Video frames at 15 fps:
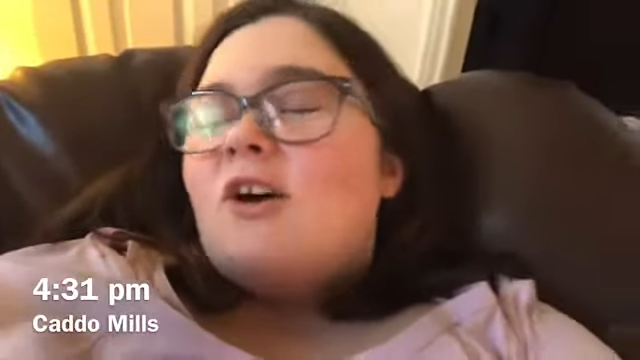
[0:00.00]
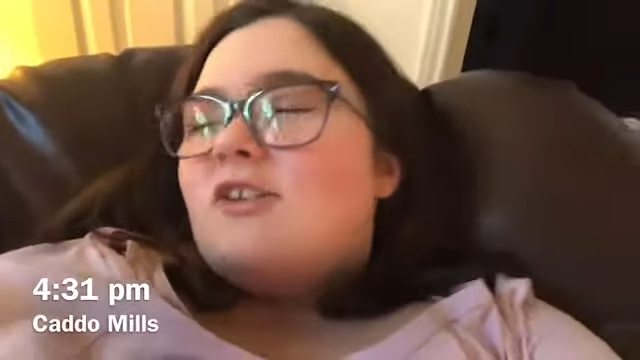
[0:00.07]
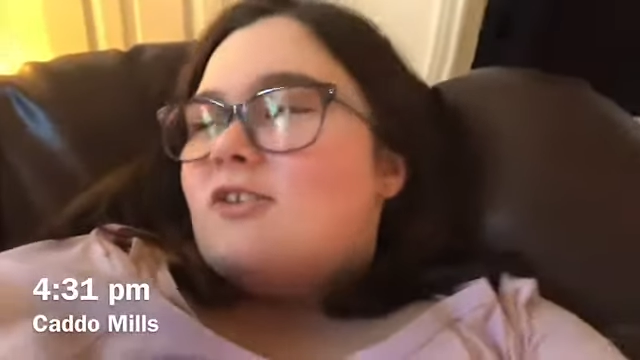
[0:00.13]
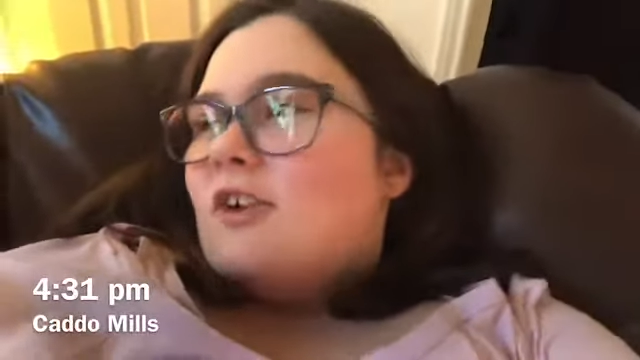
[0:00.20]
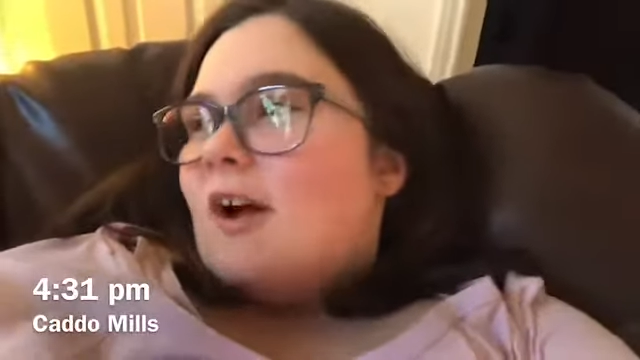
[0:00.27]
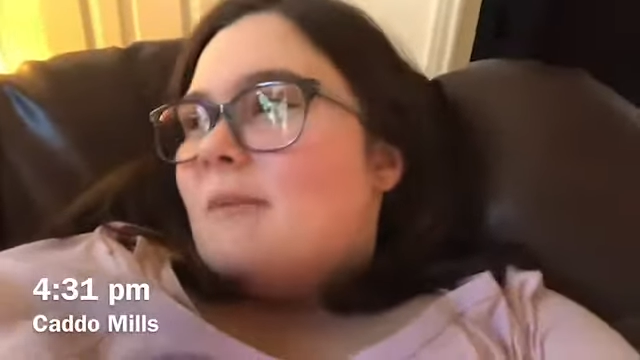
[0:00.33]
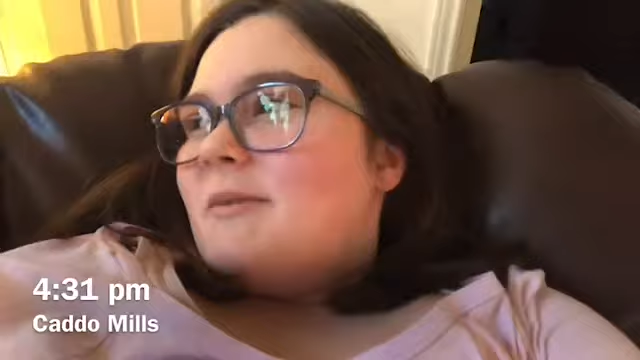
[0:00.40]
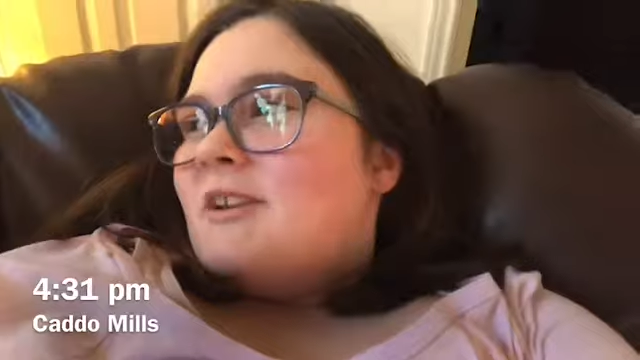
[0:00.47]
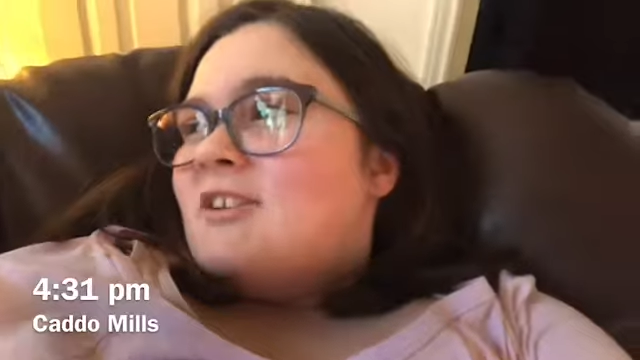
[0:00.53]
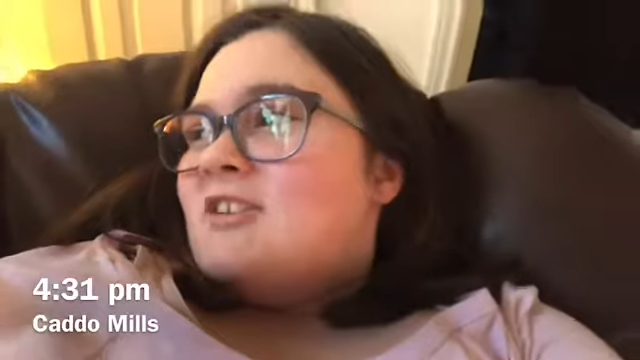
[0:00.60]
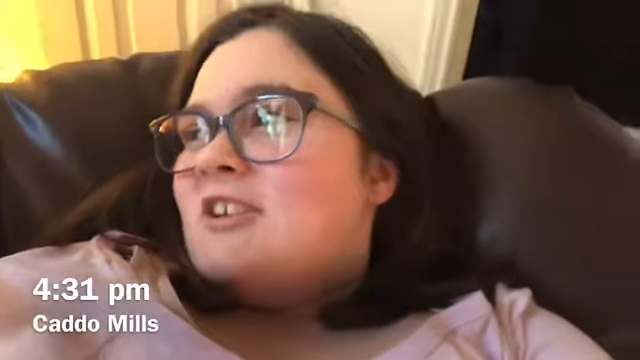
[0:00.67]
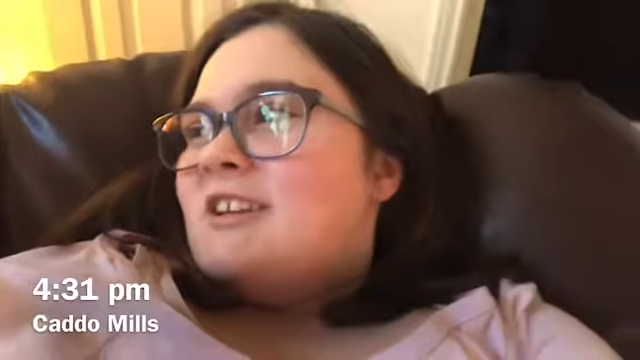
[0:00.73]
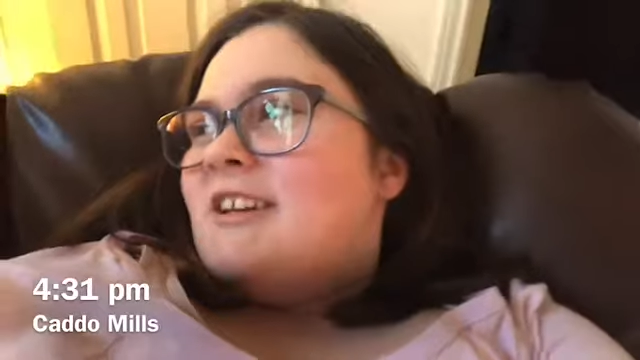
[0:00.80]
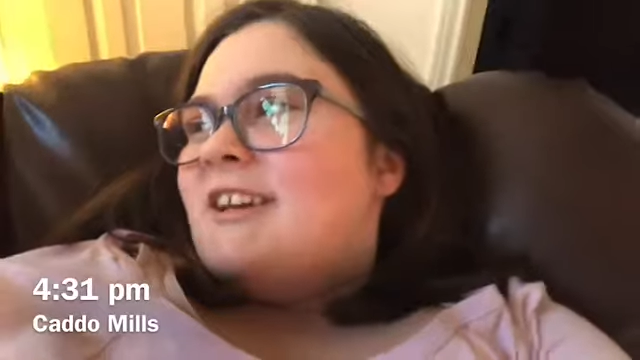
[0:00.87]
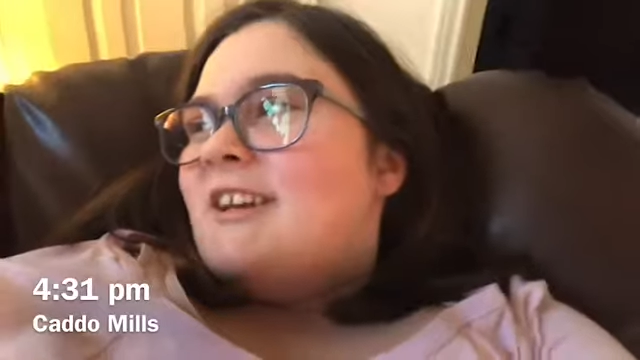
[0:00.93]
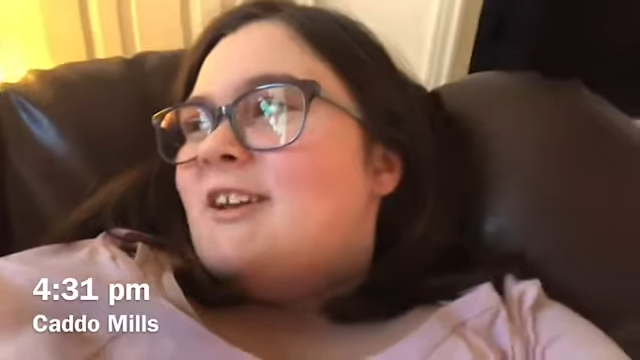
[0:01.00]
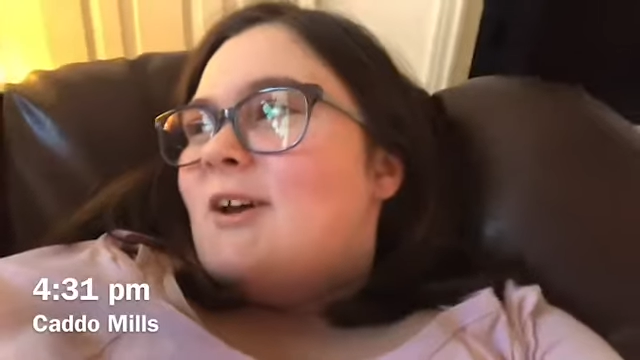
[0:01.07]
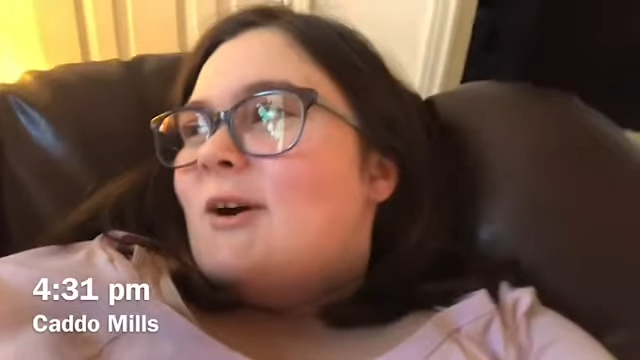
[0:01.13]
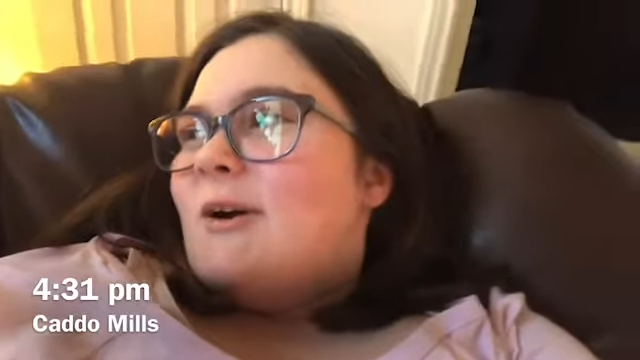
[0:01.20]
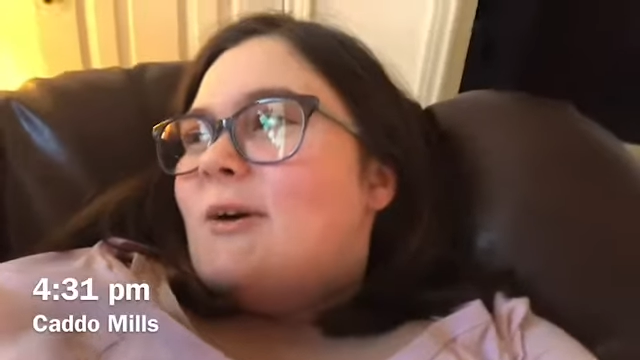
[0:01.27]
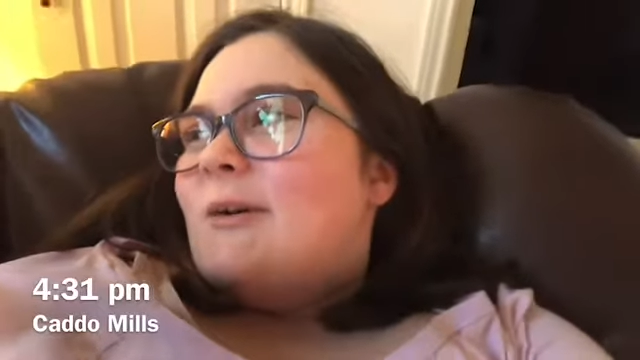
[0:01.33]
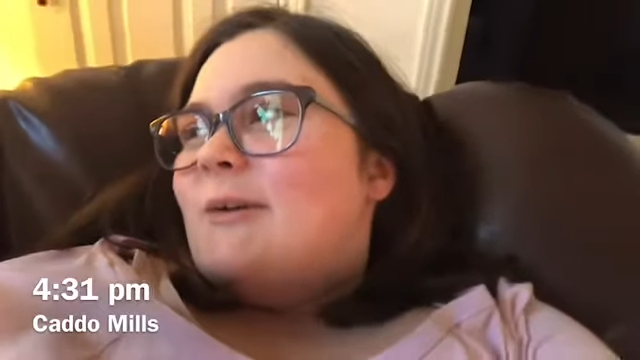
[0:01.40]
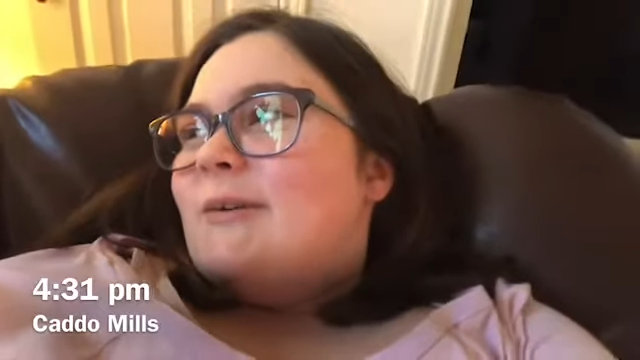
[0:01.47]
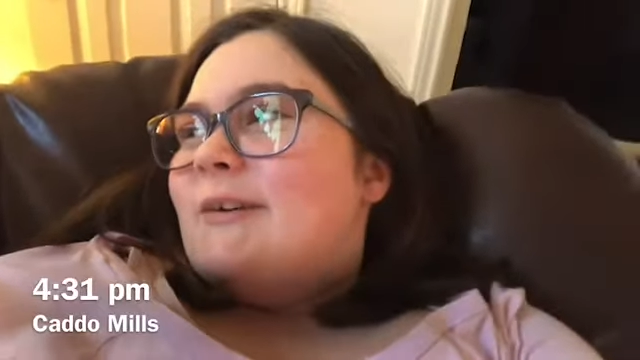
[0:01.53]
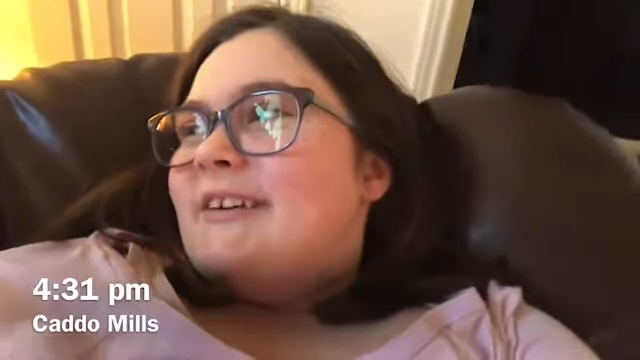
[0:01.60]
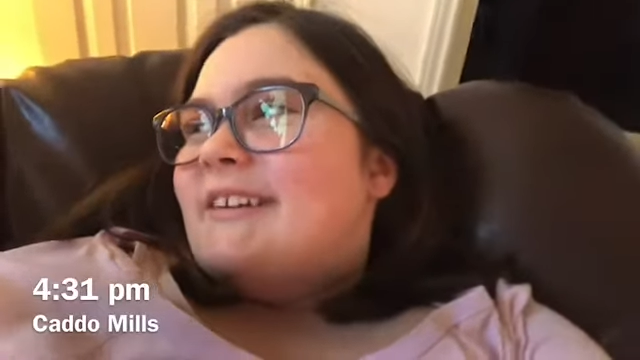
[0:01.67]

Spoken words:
drappuccino